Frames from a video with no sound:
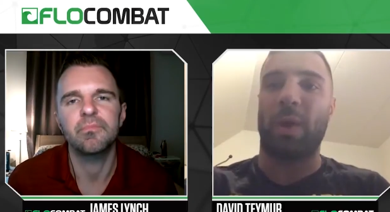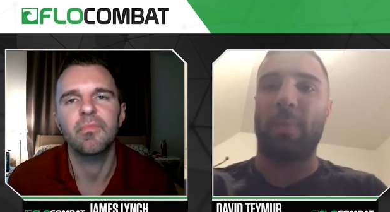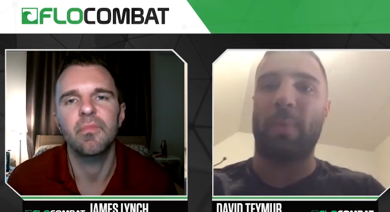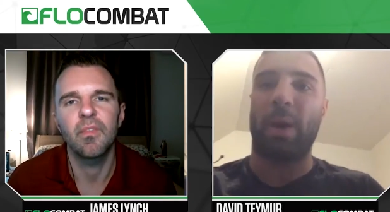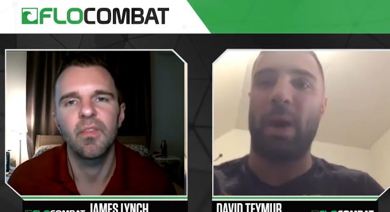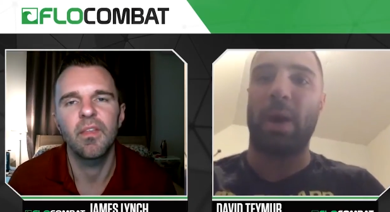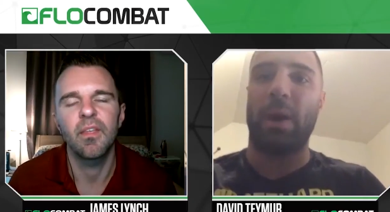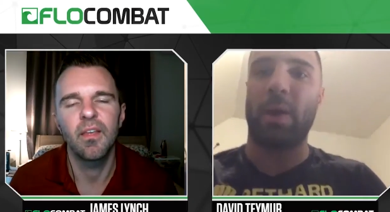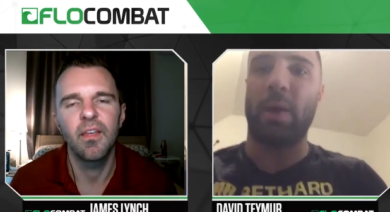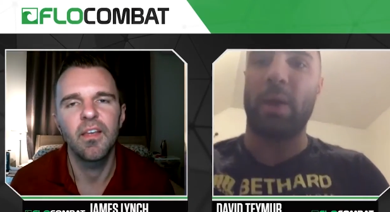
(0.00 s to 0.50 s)
Speaker 1: have
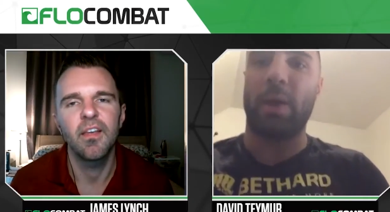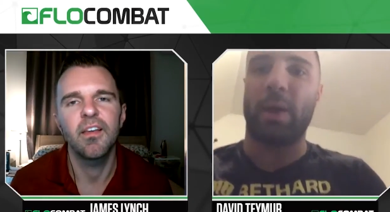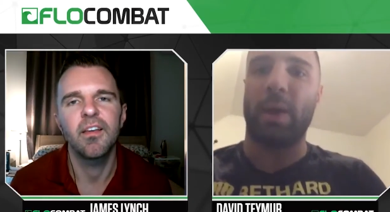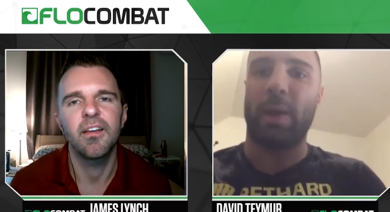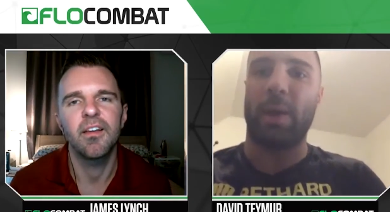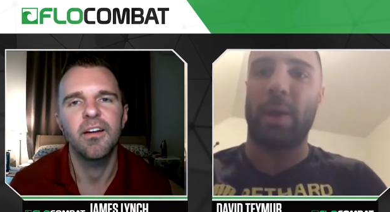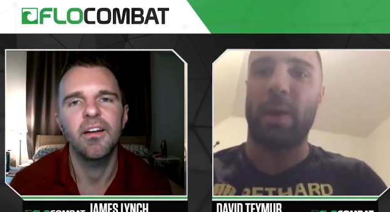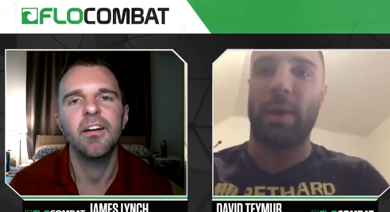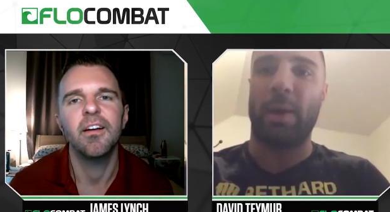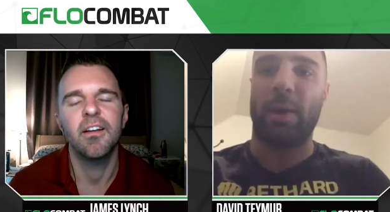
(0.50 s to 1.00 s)
my
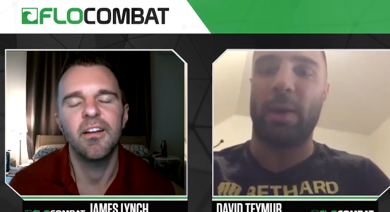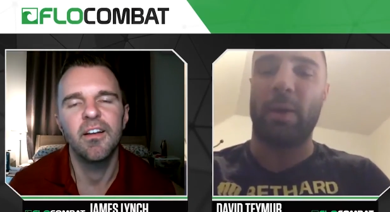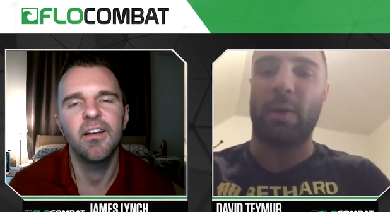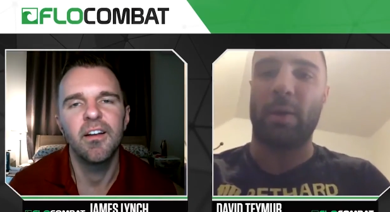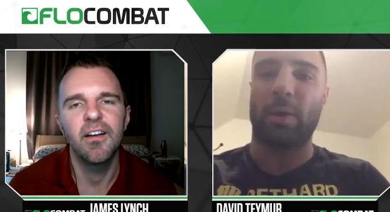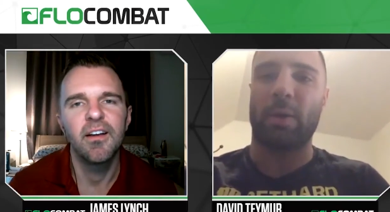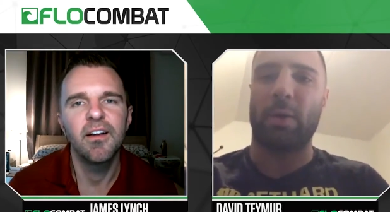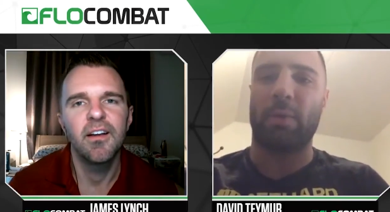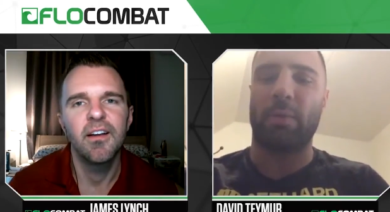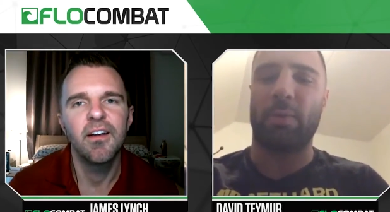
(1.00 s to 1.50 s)
uh,
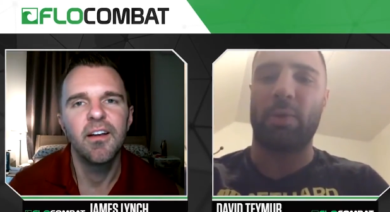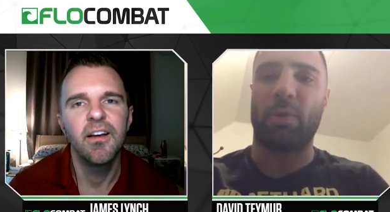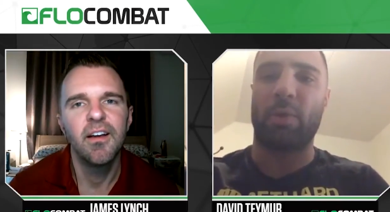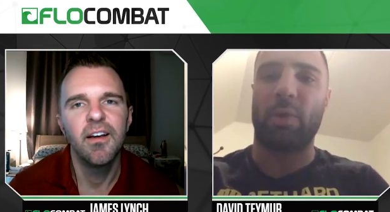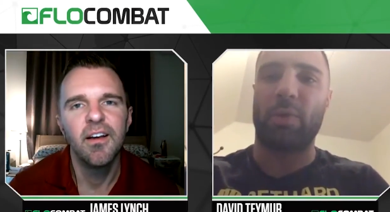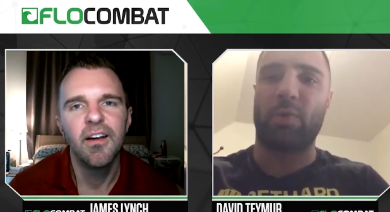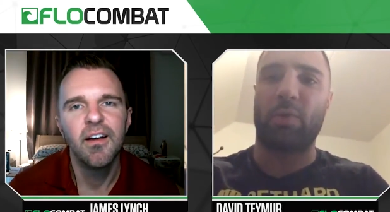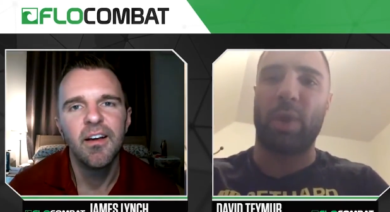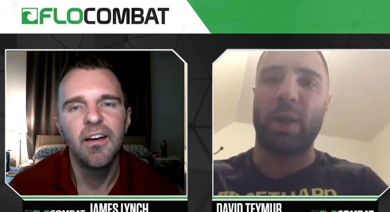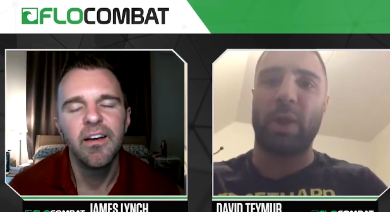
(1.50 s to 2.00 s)

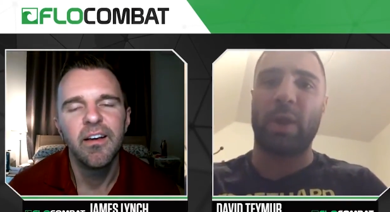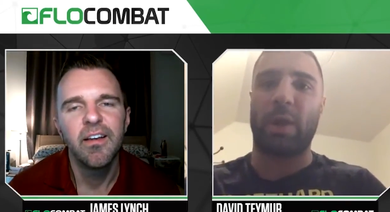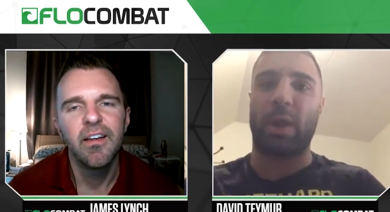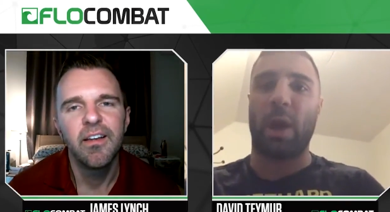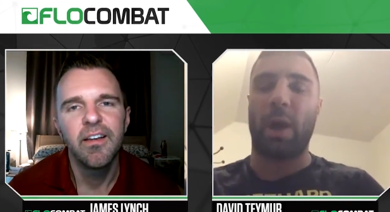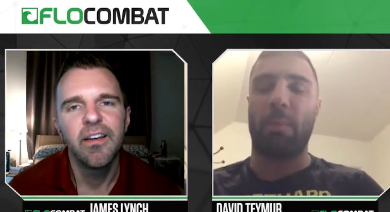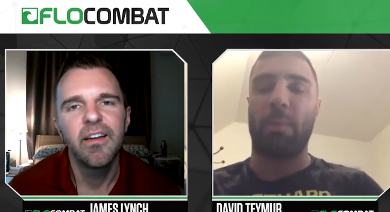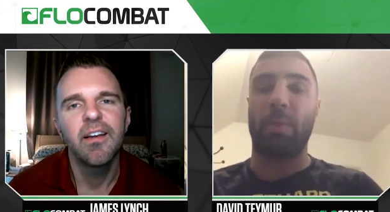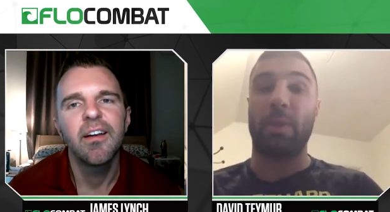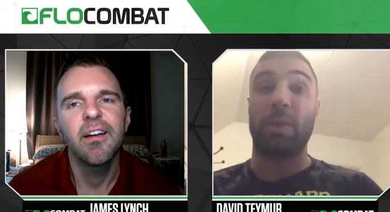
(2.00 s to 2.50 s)
training
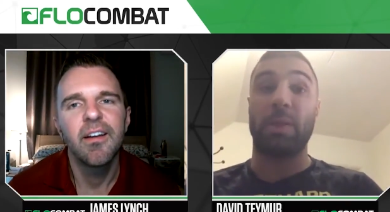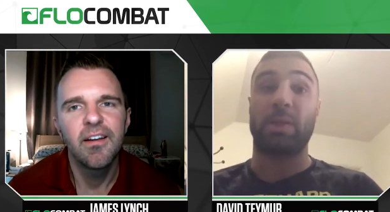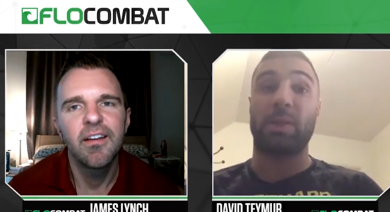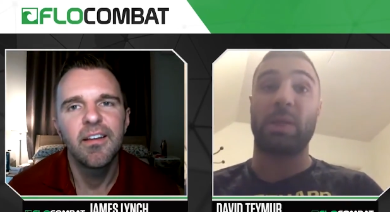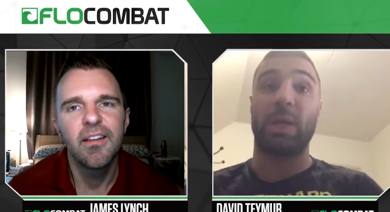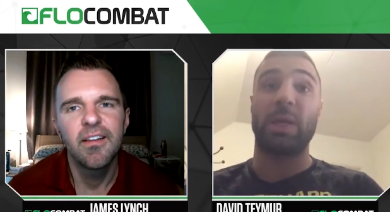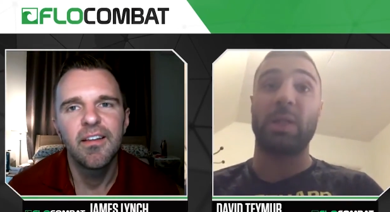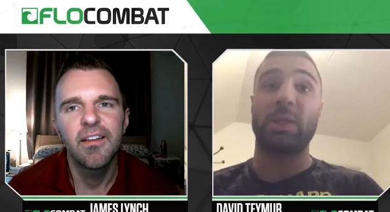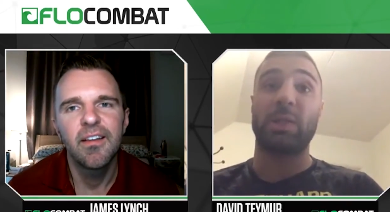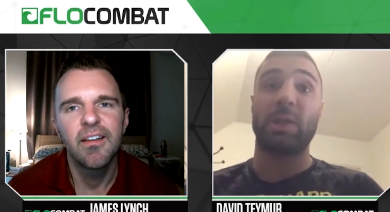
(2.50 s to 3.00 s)
camp in the
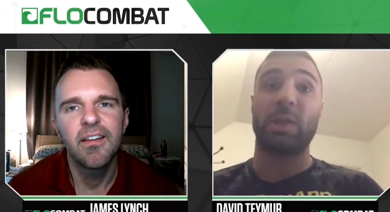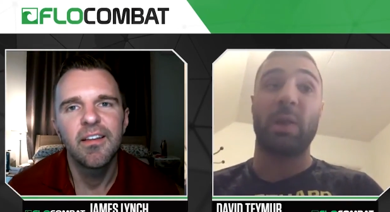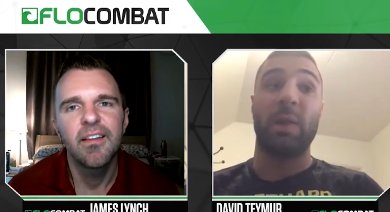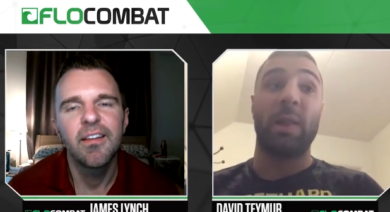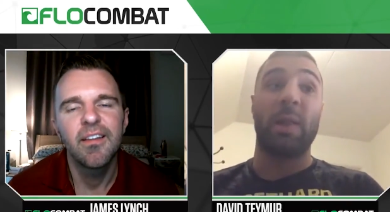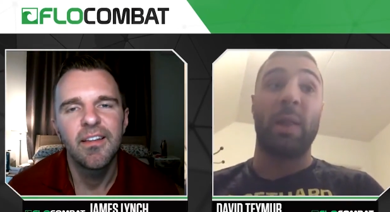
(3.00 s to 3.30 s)
states,